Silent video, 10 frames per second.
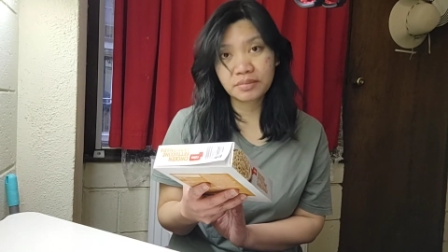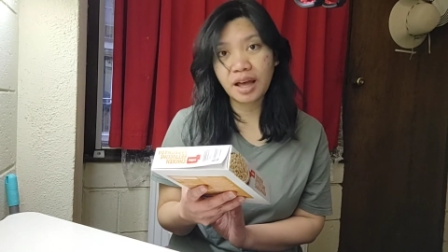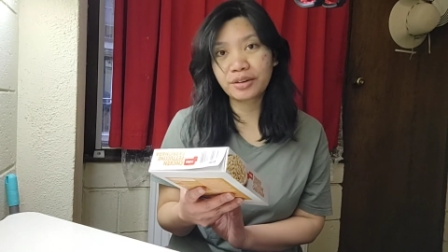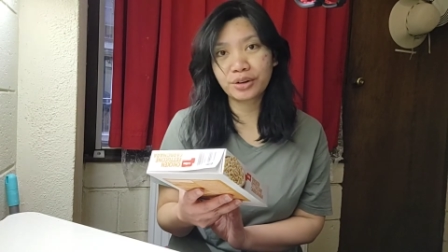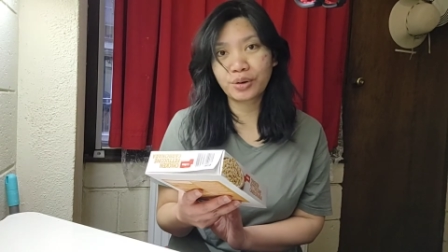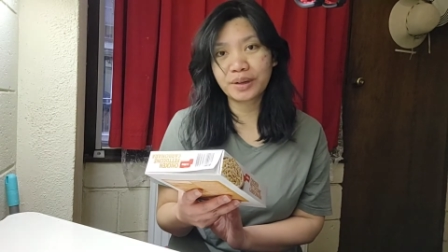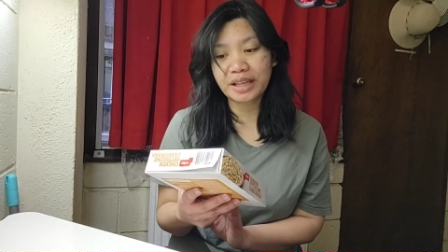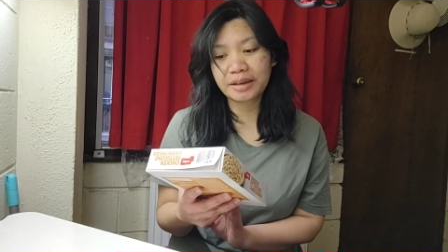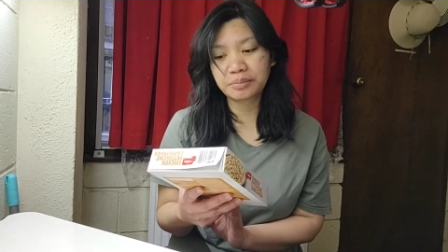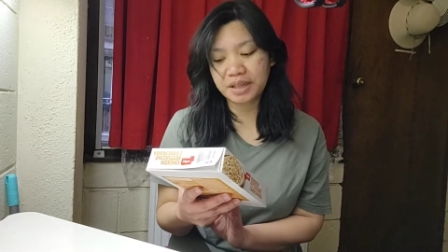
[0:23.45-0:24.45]
I don't know what
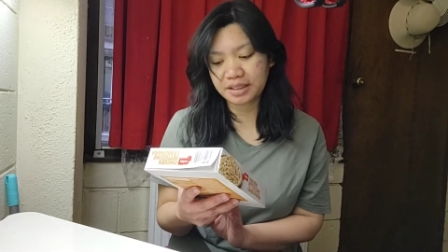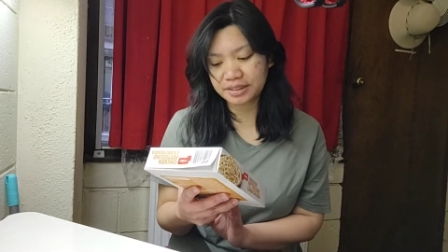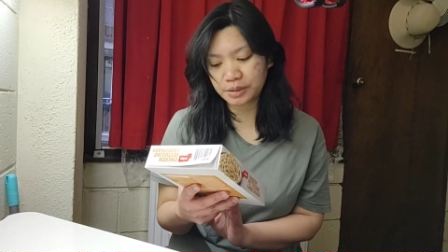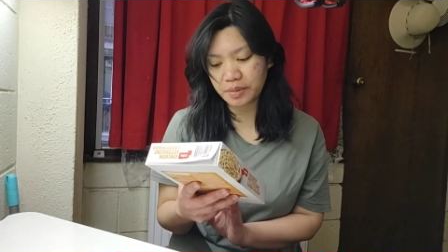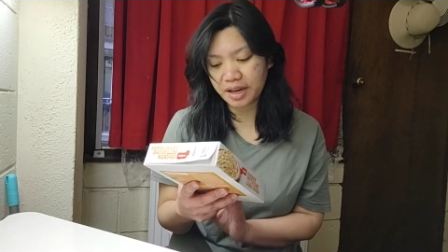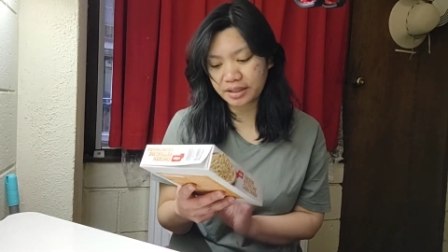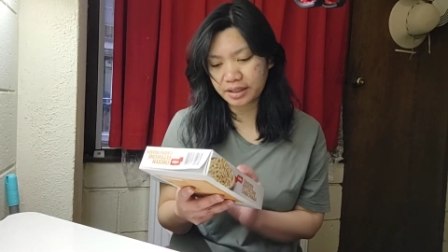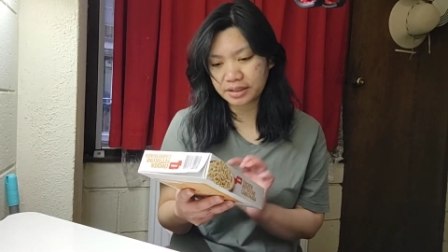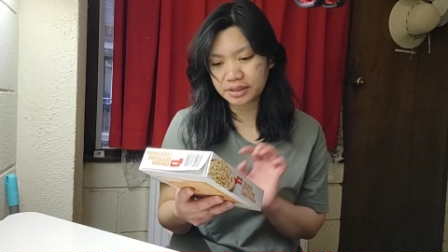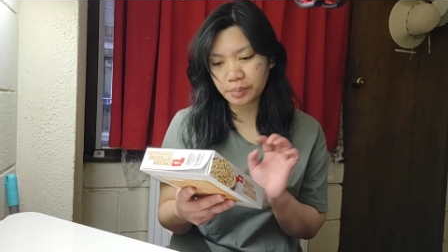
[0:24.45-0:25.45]
that means, but
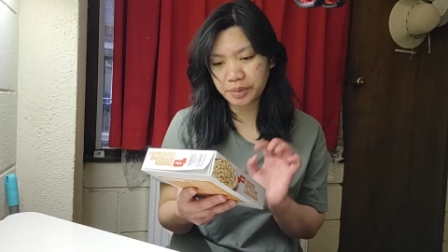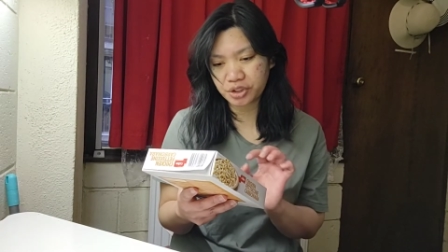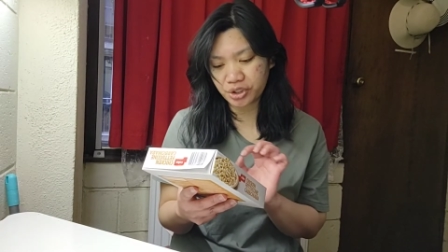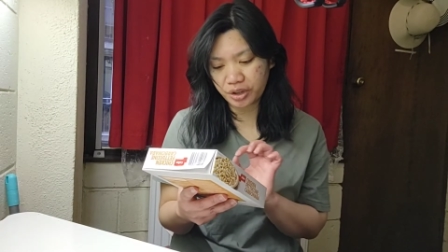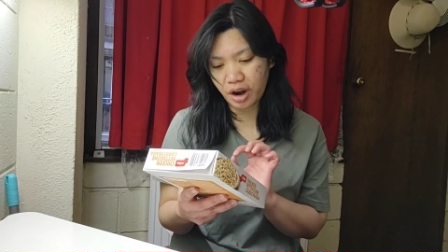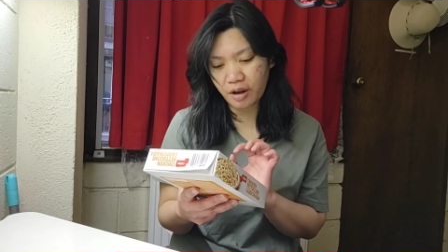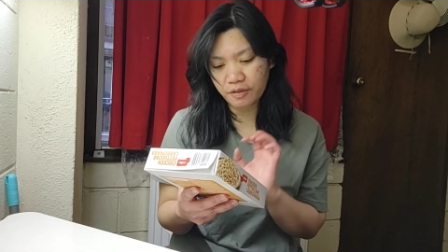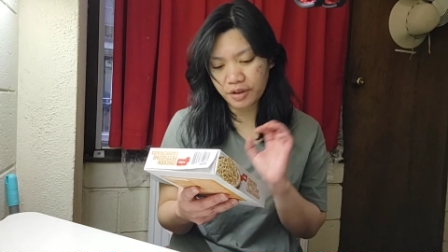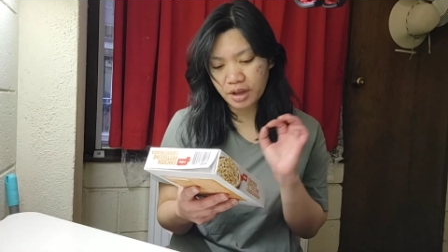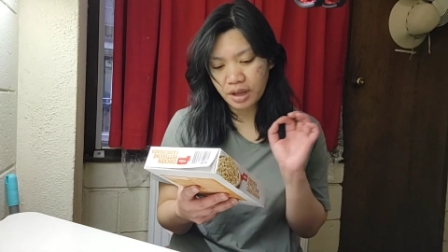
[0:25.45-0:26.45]
it's a picture
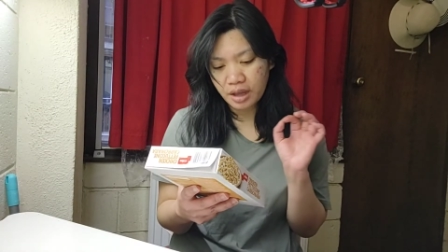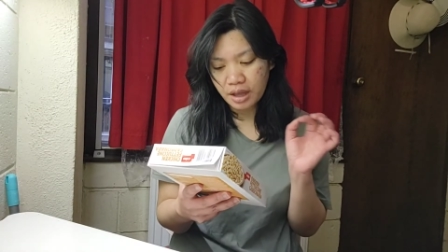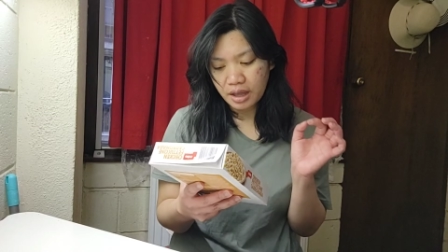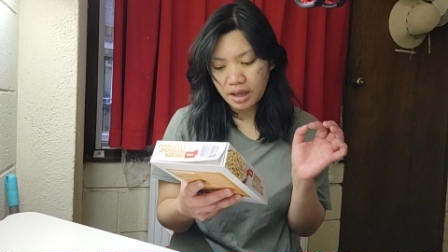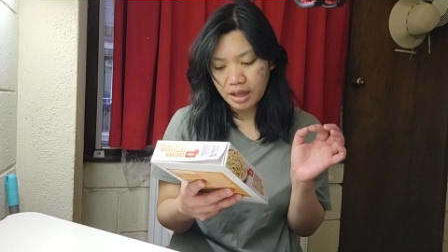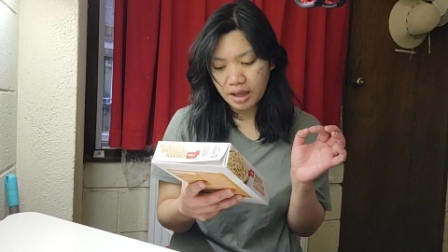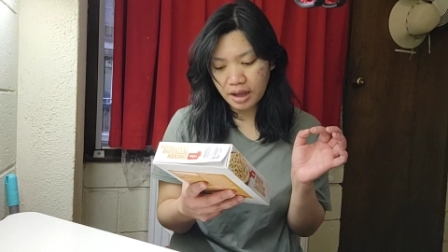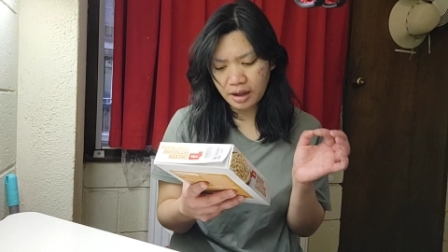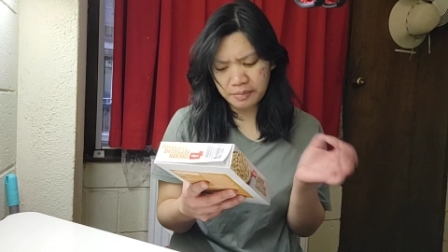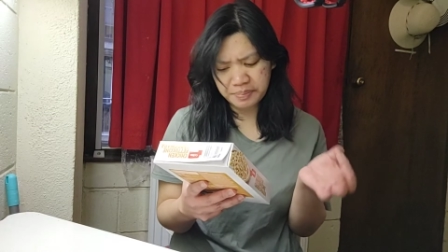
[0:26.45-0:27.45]
of
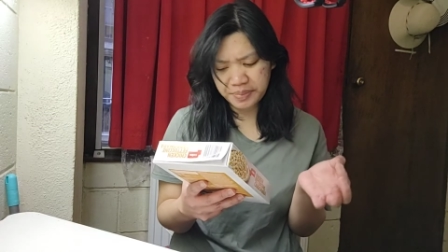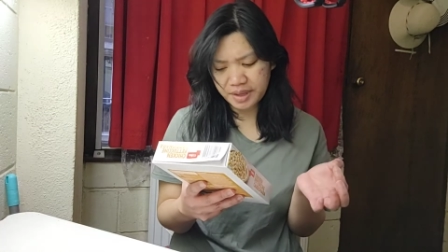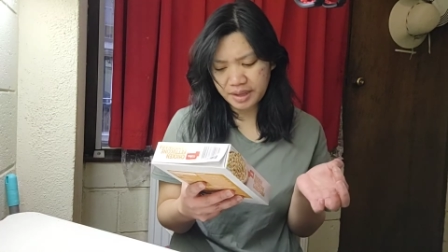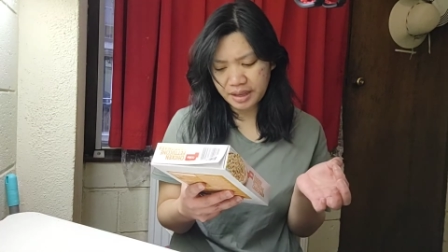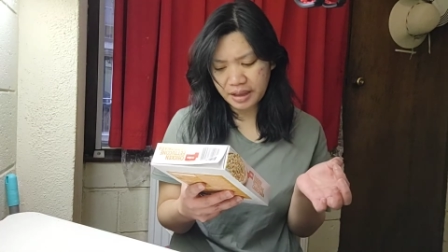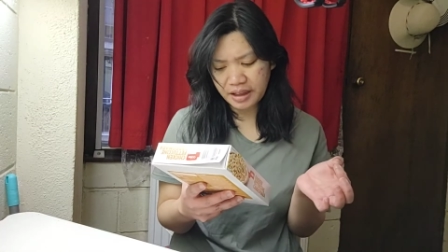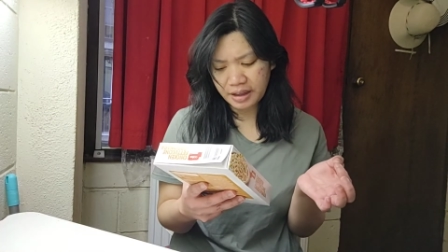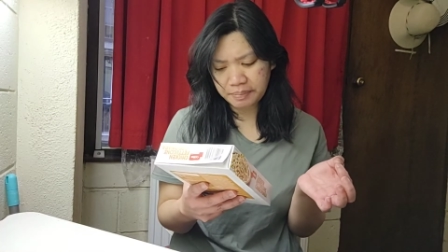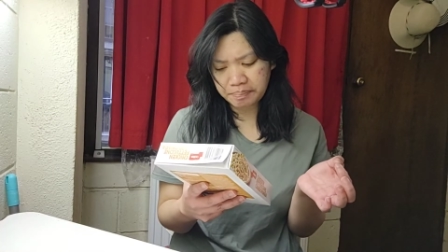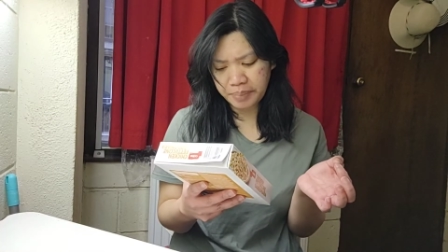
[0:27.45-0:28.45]
um,
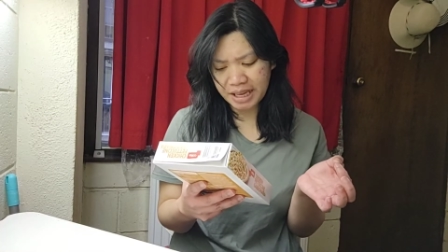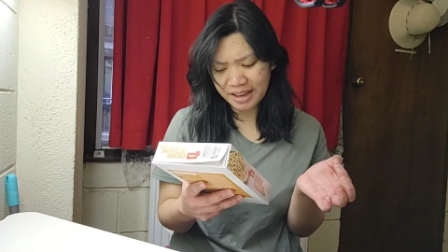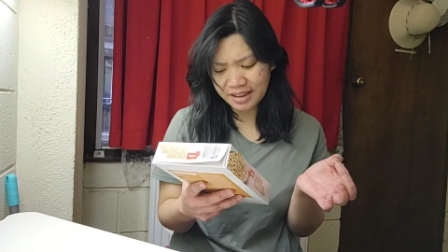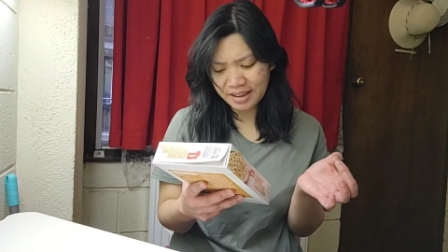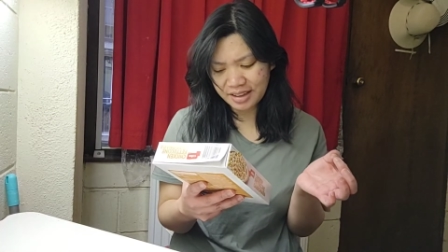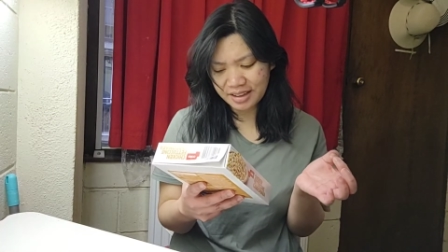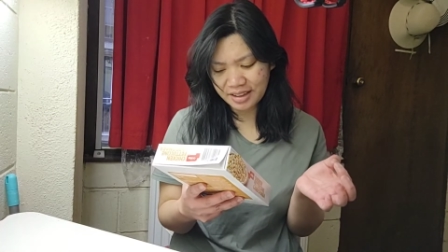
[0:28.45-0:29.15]
a pig